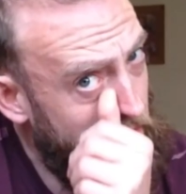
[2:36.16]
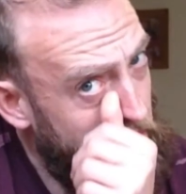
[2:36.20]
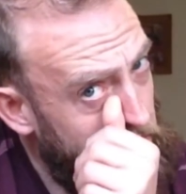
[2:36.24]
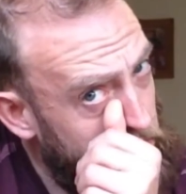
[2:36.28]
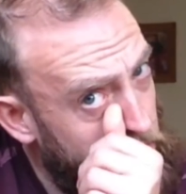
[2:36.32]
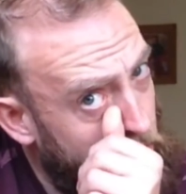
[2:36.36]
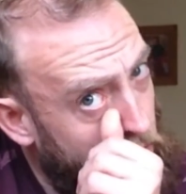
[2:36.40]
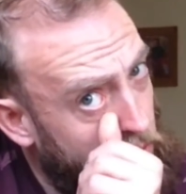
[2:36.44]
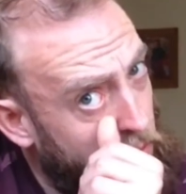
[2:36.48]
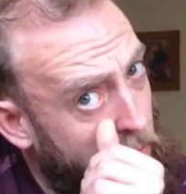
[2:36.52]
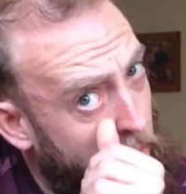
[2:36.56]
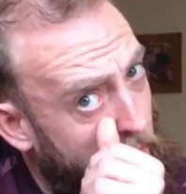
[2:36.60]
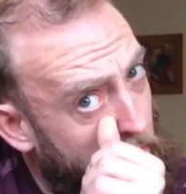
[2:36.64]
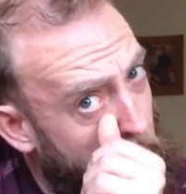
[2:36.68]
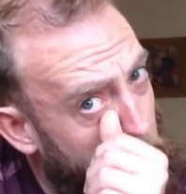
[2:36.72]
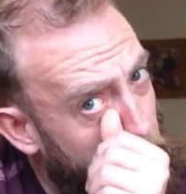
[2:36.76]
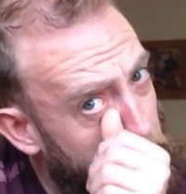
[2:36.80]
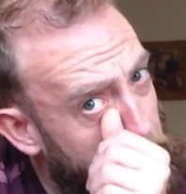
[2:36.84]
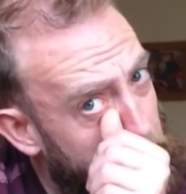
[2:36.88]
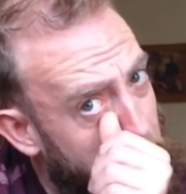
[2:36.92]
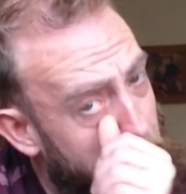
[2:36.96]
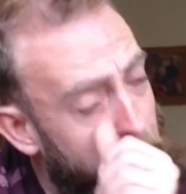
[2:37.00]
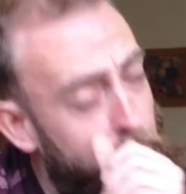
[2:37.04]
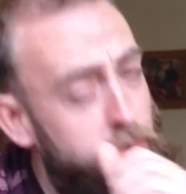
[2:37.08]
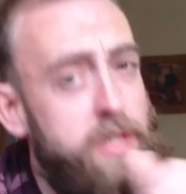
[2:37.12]
not quite
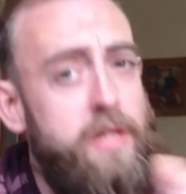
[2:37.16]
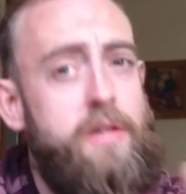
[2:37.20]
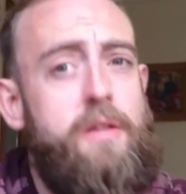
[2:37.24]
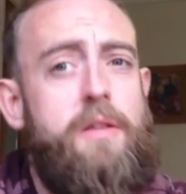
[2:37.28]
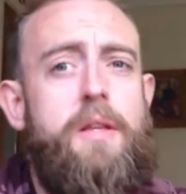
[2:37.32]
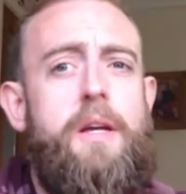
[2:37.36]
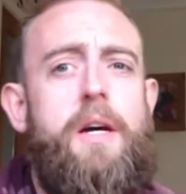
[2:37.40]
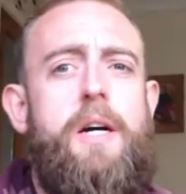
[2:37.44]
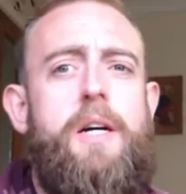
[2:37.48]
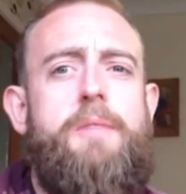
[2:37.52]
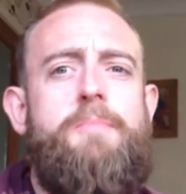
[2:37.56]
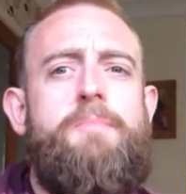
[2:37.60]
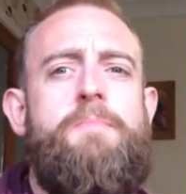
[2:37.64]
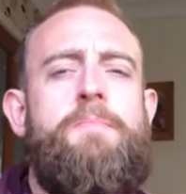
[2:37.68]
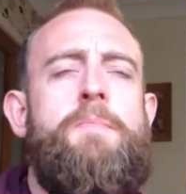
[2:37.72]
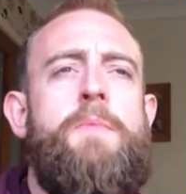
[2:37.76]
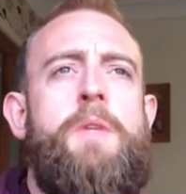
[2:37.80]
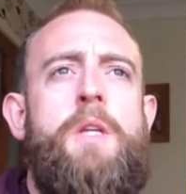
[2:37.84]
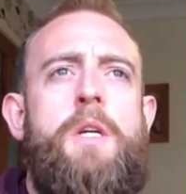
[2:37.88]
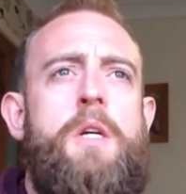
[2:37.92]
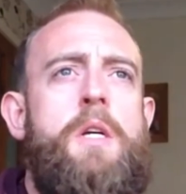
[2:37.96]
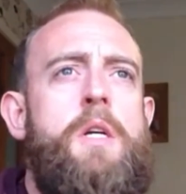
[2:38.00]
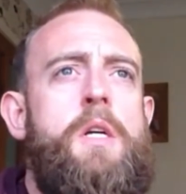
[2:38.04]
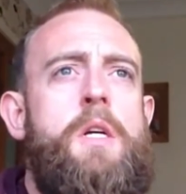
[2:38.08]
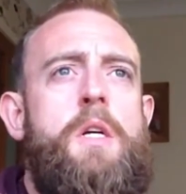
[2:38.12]
up there with
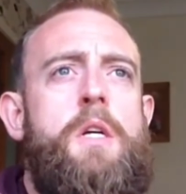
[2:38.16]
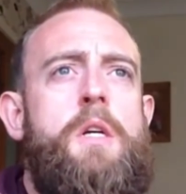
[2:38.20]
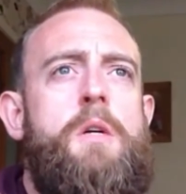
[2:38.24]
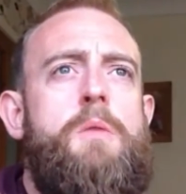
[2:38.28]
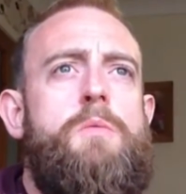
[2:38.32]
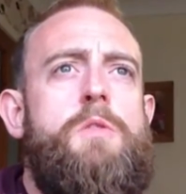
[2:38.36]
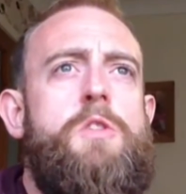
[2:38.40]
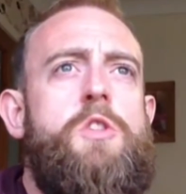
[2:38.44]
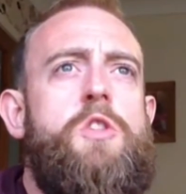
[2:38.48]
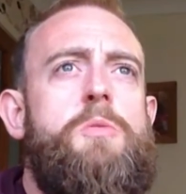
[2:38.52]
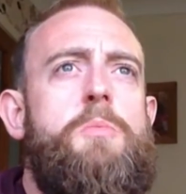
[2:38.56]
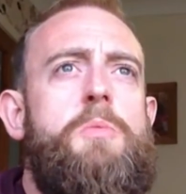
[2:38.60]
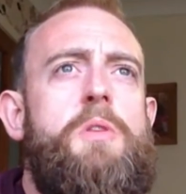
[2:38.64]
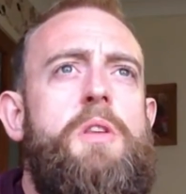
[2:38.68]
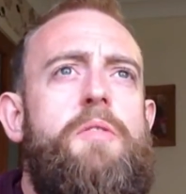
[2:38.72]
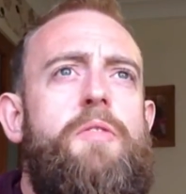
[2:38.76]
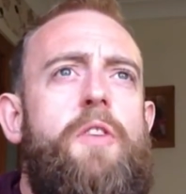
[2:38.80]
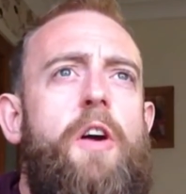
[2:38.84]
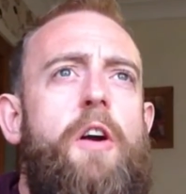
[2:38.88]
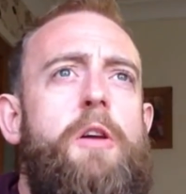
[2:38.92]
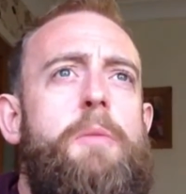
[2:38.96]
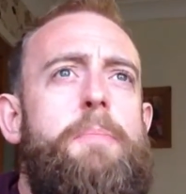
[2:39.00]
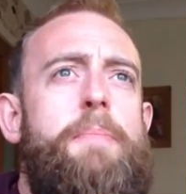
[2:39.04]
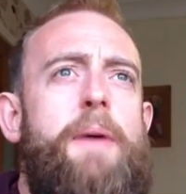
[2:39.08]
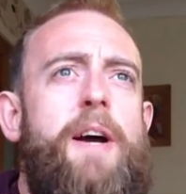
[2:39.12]
some of the
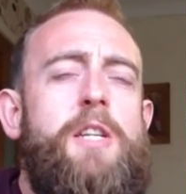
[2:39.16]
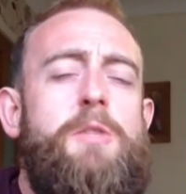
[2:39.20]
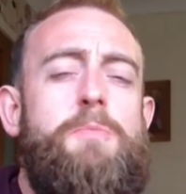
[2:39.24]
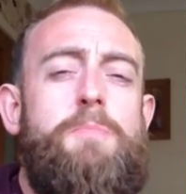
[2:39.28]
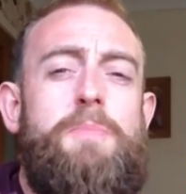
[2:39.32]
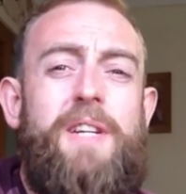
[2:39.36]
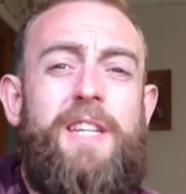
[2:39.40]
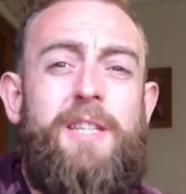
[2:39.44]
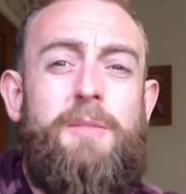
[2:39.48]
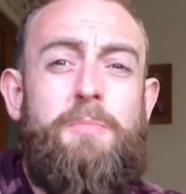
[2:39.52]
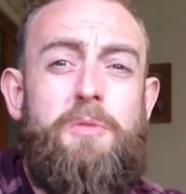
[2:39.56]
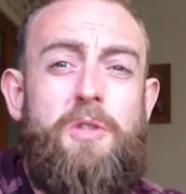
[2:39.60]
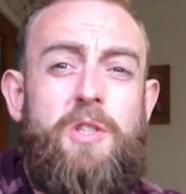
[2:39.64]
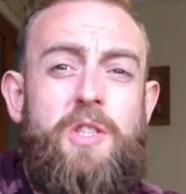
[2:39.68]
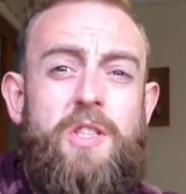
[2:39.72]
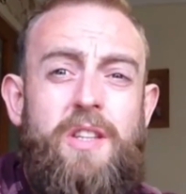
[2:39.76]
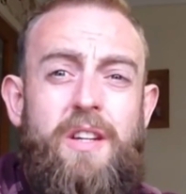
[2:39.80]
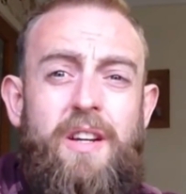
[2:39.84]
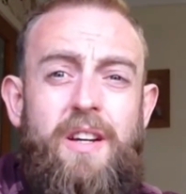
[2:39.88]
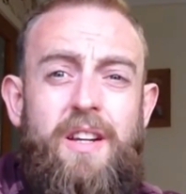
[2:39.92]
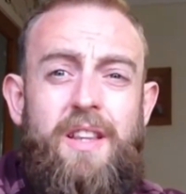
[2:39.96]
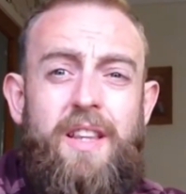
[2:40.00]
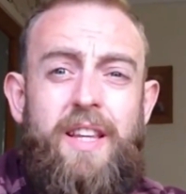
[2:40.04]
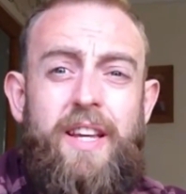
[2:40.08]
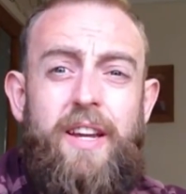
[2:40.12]
very best beers, but
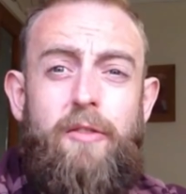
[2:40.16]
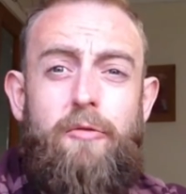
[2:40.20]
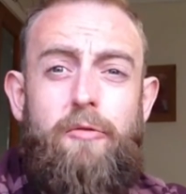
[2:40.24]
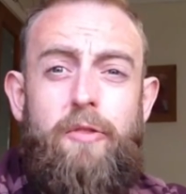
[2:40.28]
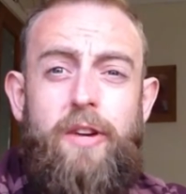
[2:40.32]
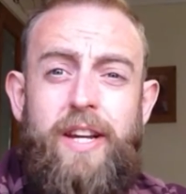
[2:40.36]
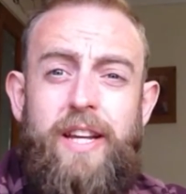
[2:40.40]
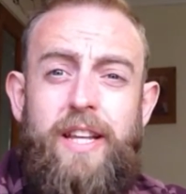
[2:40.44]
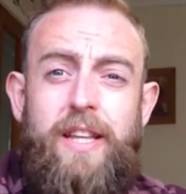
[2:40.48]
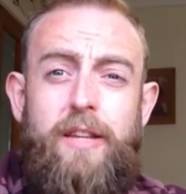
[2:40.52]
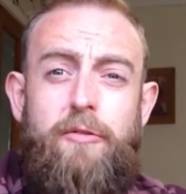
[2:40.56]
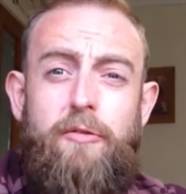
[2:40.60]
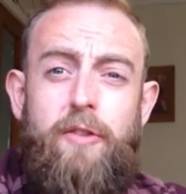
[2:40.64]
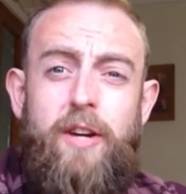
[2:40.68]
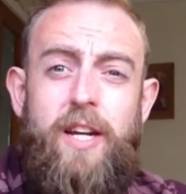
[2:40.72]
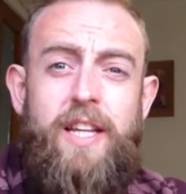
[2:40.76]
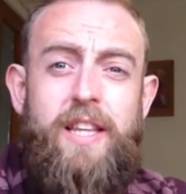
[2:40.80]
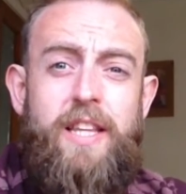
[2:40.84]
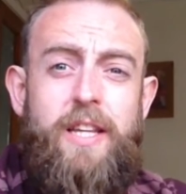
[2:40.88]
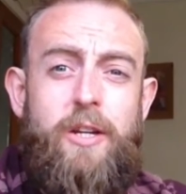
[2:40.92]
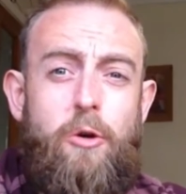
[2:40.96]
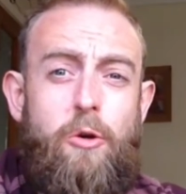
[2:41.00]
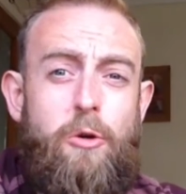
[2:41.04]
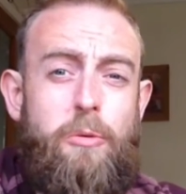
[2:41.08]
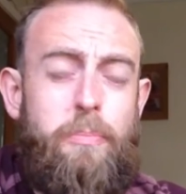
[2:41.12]
certainly a really,
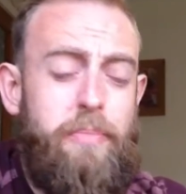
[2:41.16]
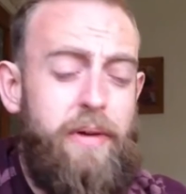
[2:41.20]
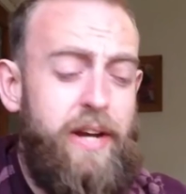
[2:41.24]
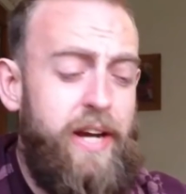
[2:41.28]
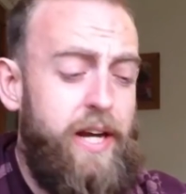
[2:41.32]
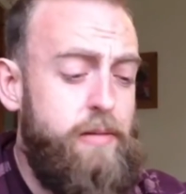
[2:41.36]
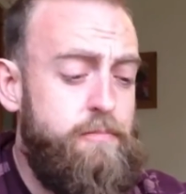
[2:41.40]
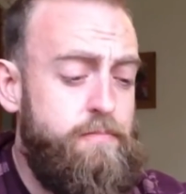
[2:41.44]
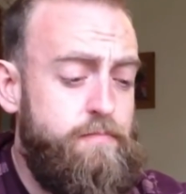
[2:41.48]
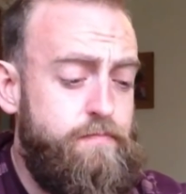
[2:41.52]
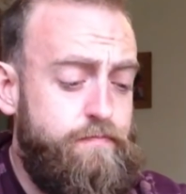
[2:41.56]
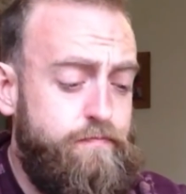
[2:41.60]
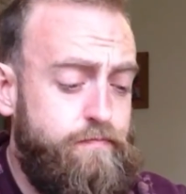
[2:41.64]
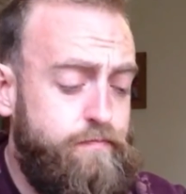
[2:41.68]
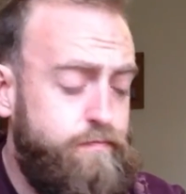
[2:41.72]
really good beer.